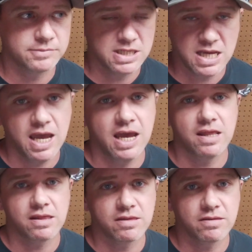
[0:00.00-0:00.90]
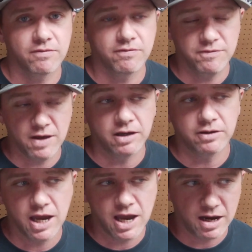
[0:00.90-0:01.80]
10th, fell
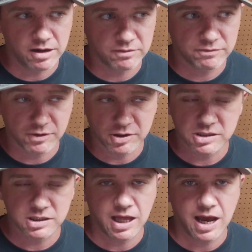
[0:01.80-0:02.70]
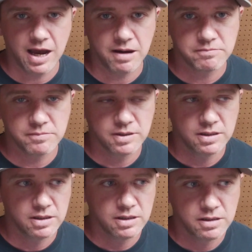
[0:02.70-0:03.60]
down first lap,
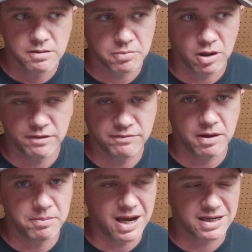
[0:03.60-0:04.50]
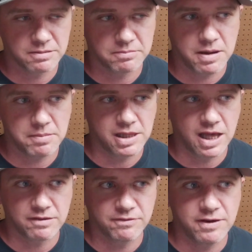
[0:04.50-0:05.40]
probably fell back to maybe
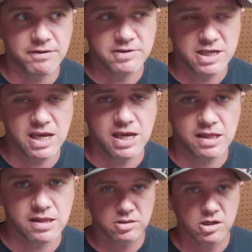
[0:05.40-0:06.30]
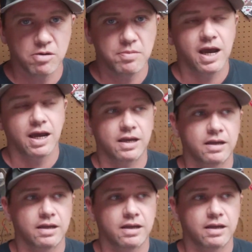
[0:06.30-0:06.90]
like 15th. Tomac